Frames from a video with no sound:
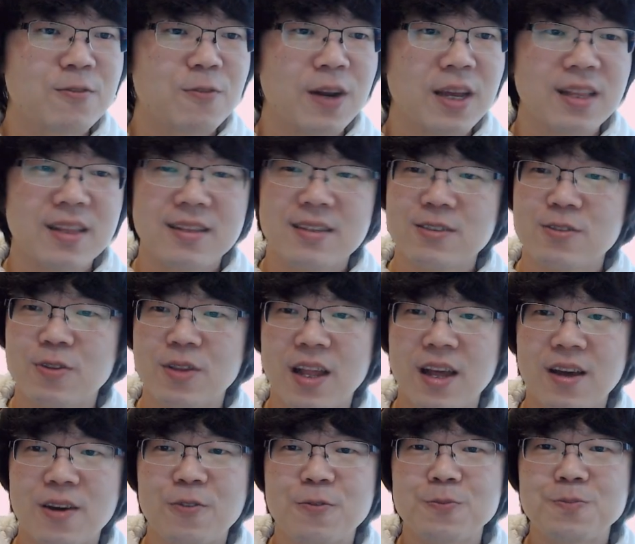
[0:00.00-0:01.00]
Right, so
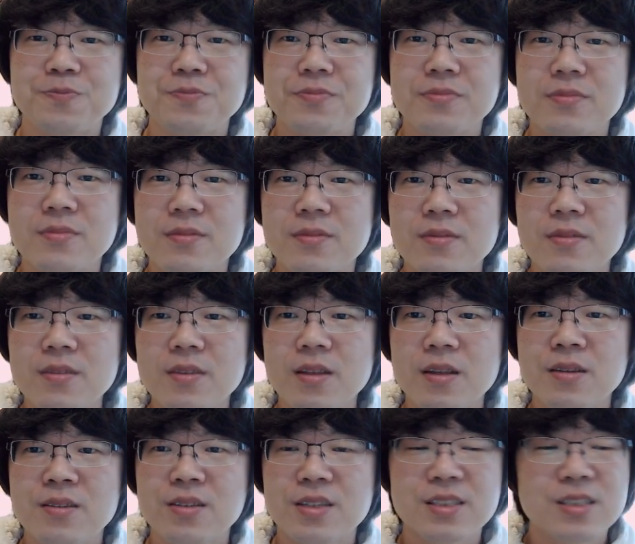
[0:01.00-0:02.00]
now
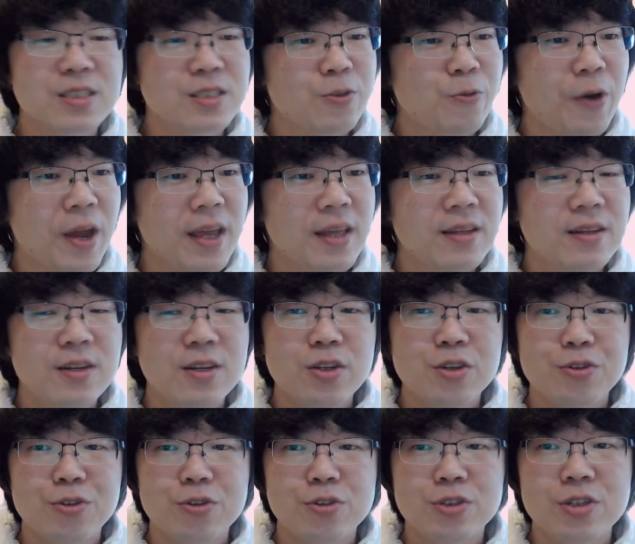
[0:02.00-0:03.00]
this is great.
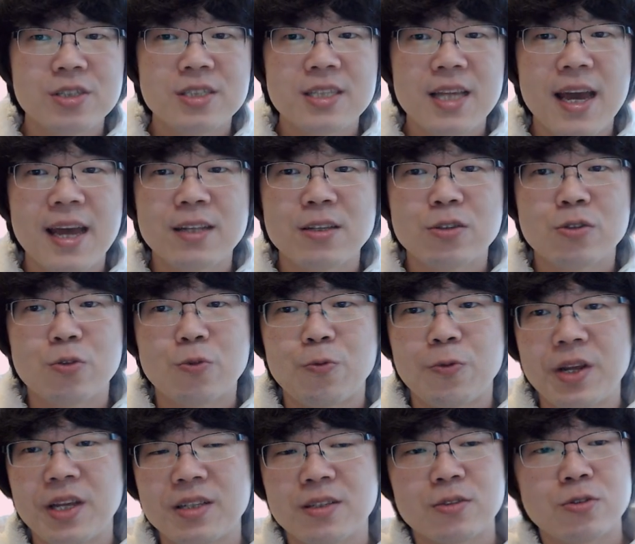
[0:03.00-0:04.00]
You just had to
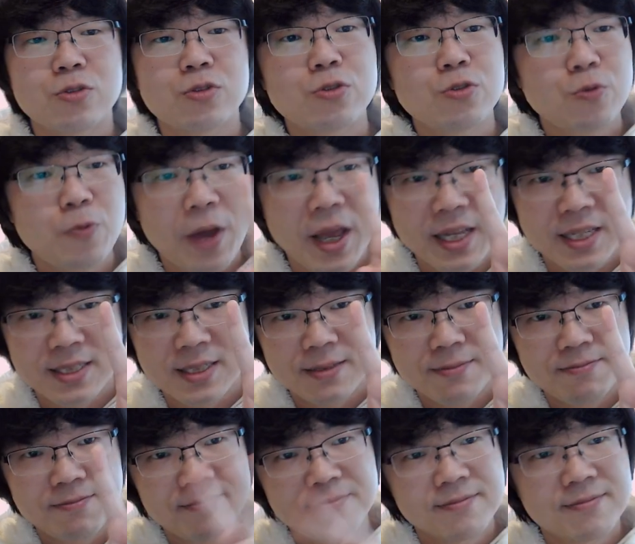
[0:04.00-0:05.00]
read two
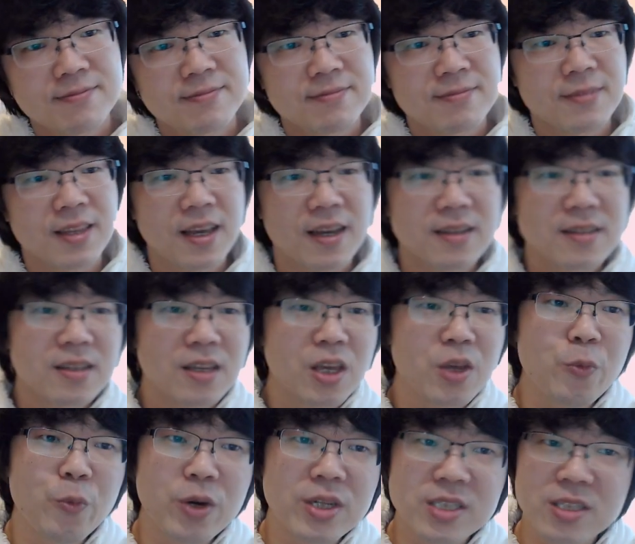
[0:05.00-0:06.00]
ways. Yeah,
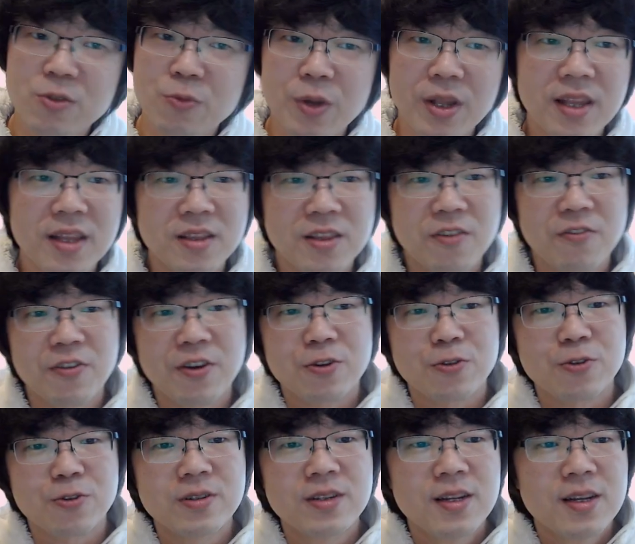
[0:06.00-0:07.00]
it wasn't really
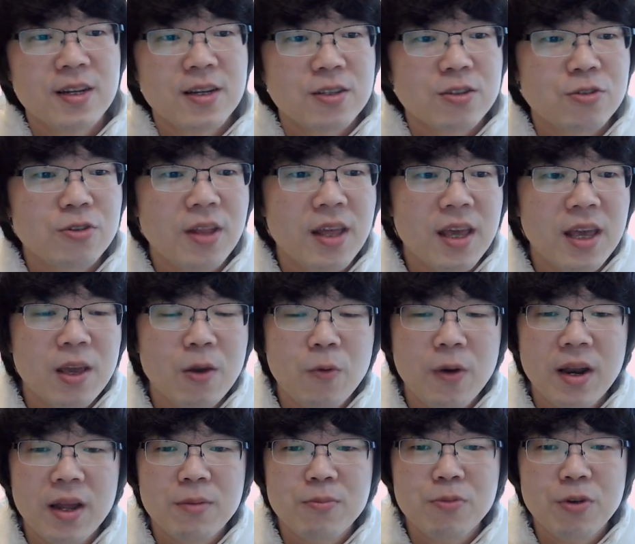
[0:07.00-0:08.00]
difficult. Today,
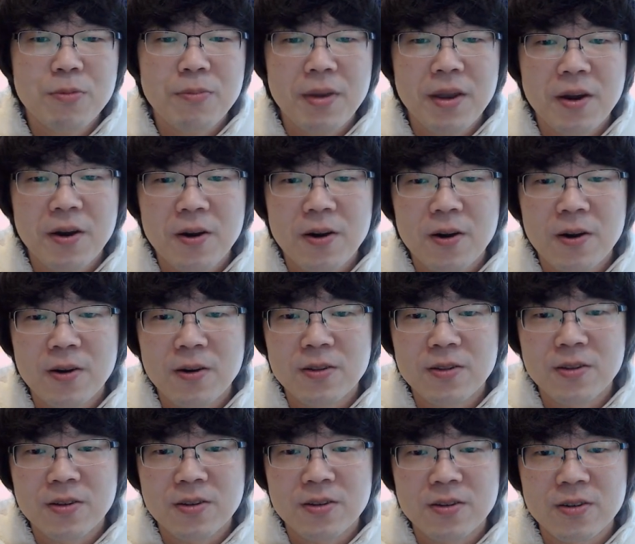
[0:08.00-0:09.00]
what I
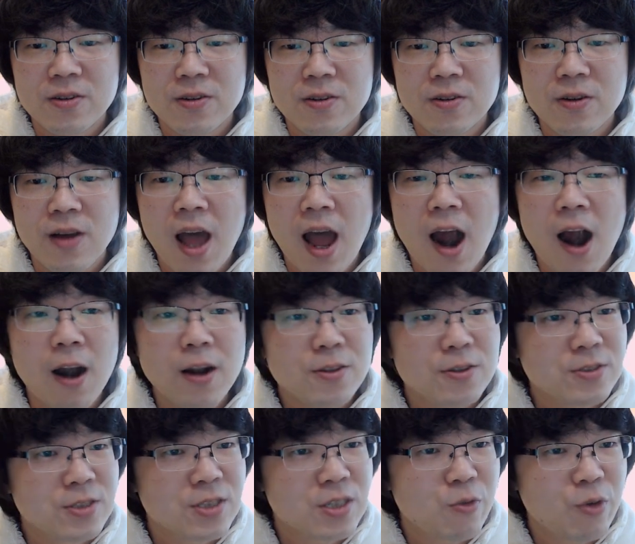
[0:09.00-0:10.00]
prepared the uh,
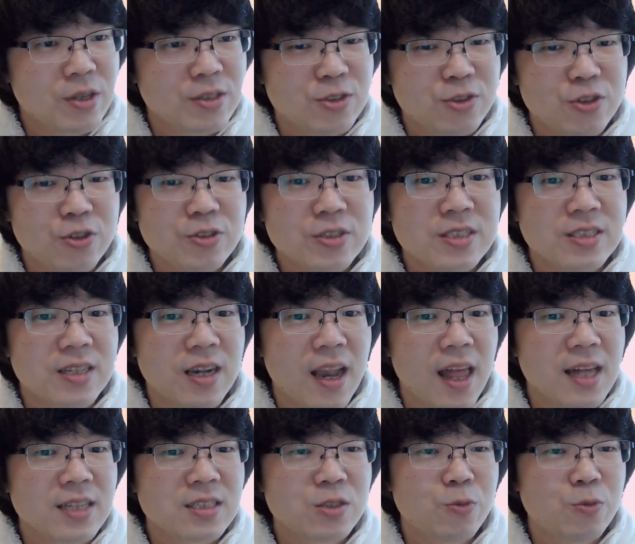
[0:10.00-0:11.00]
hardest question is
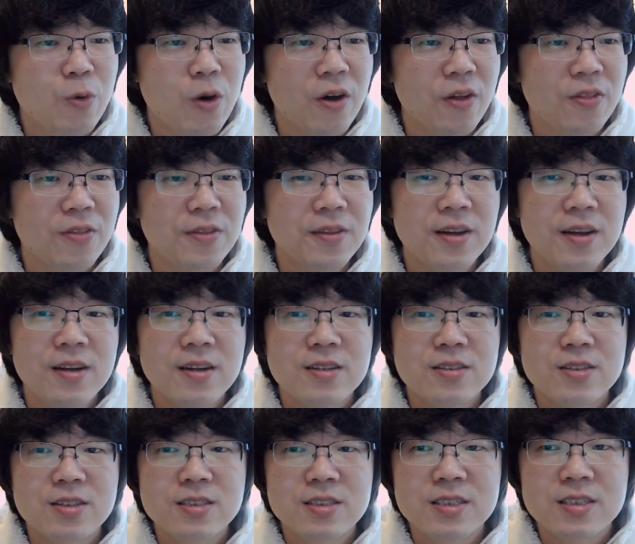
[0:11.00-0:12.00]
last one.
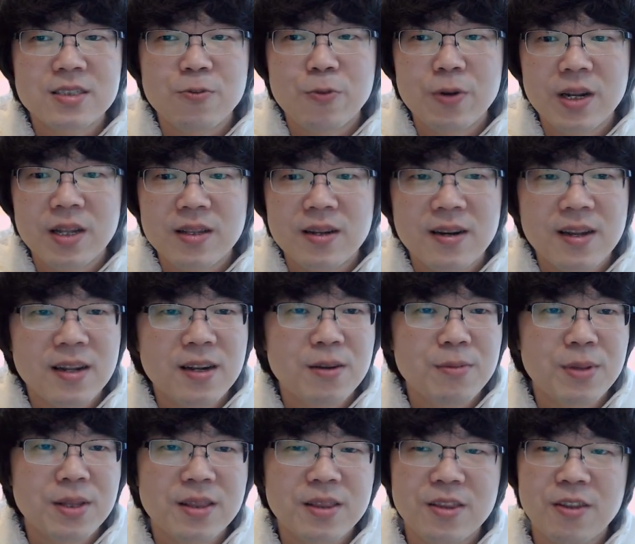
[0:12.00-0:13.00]
This is a
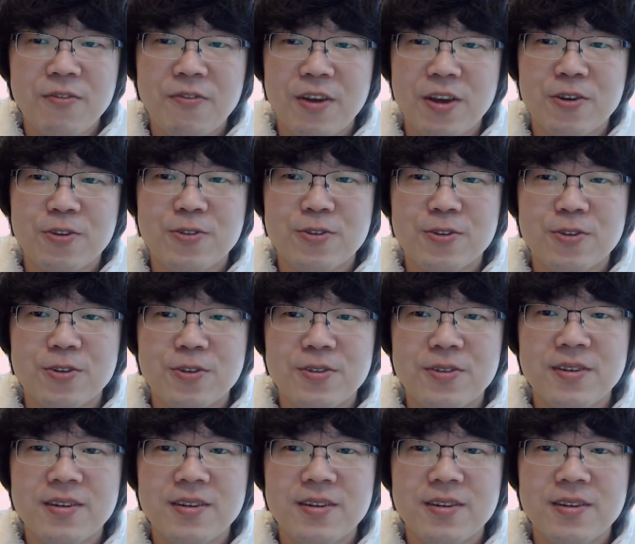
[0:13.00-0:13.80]
little bit difficult.